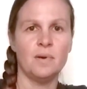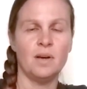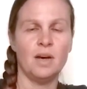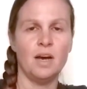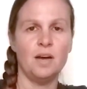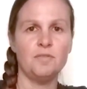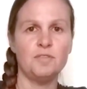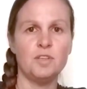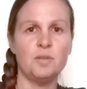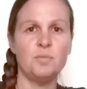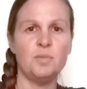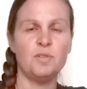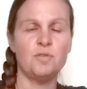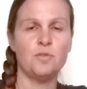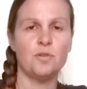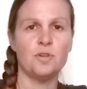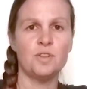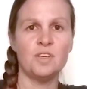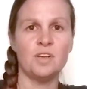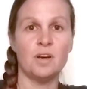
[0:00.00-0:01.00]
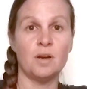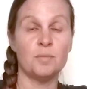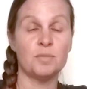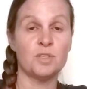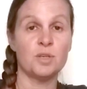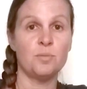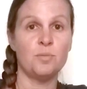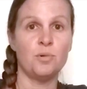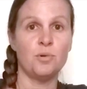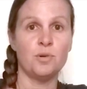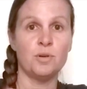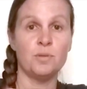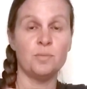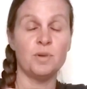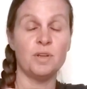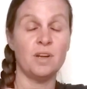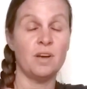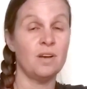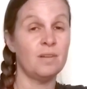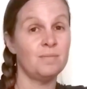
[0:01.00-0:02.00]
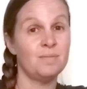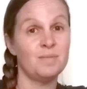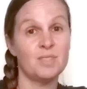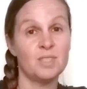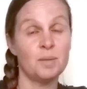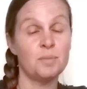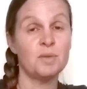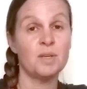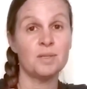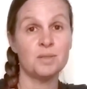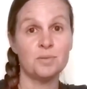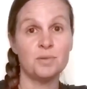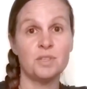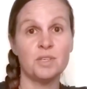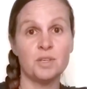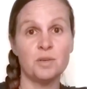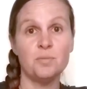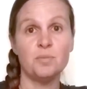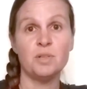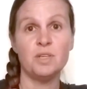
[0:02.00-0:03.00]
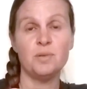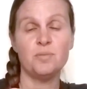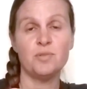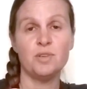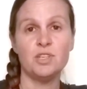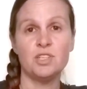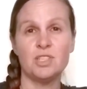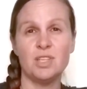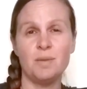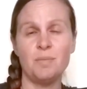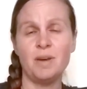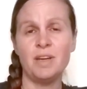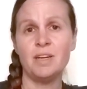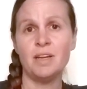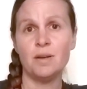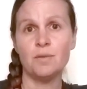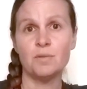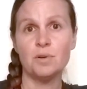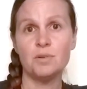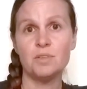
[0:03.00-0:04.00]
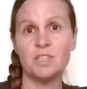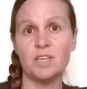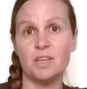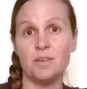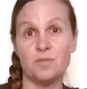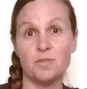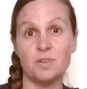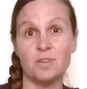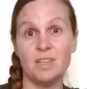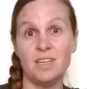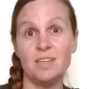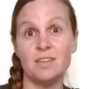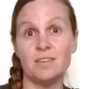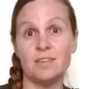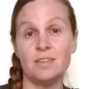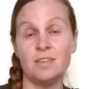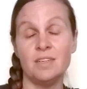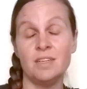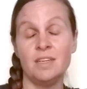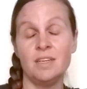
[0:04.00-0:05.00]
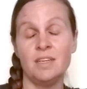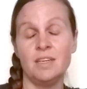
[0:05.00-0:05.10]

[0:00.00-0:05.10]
often before the arms are born, but sometimes with a complete breech, they might not rotate for later.